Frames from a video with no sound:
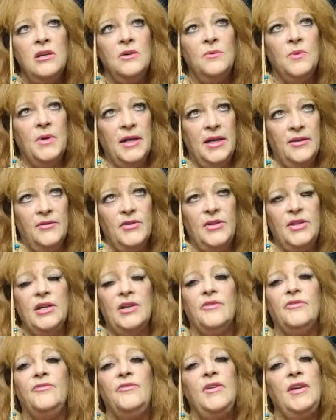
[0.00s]
whatever
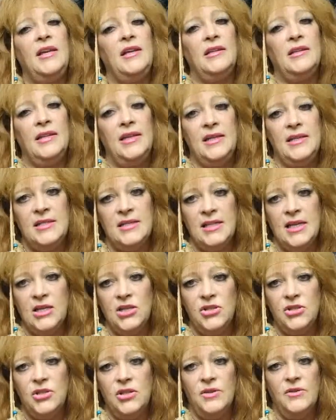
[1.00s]
they're feeling
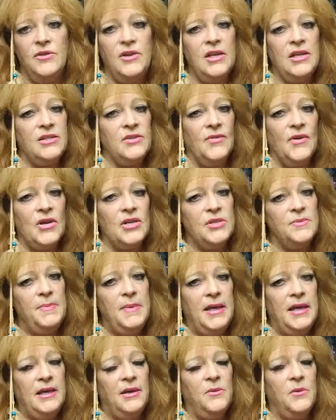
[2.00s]
sexu- as far as
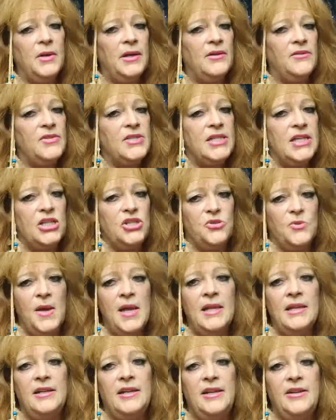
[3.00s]
being whatever
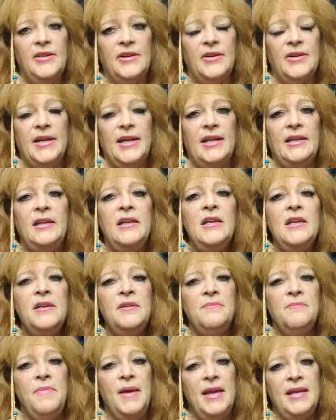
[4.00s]
sexuality they're in
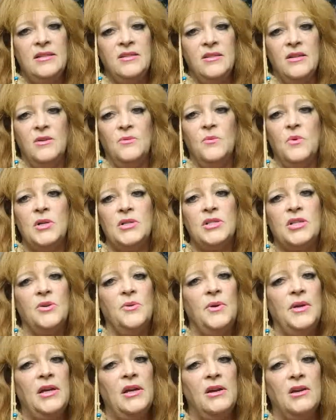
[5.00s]
based on what's
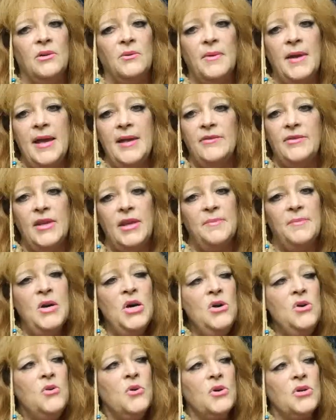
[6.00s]
going on around them
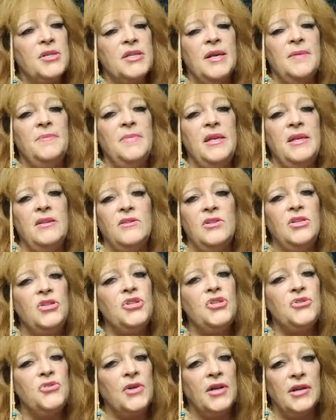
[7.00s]
or something
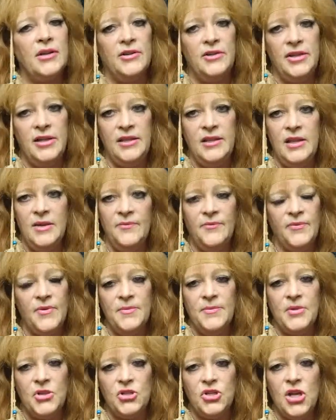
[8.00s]
that's triggered in them
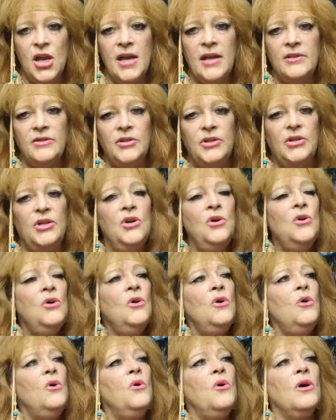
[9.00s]
from their childhood
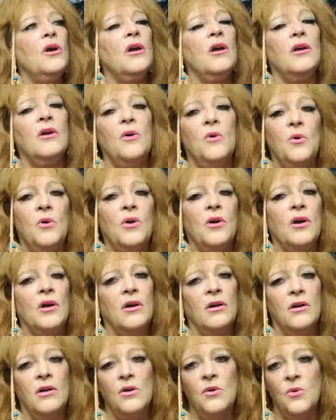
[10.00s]
or
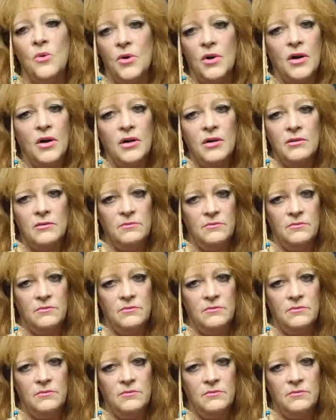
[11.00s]
or or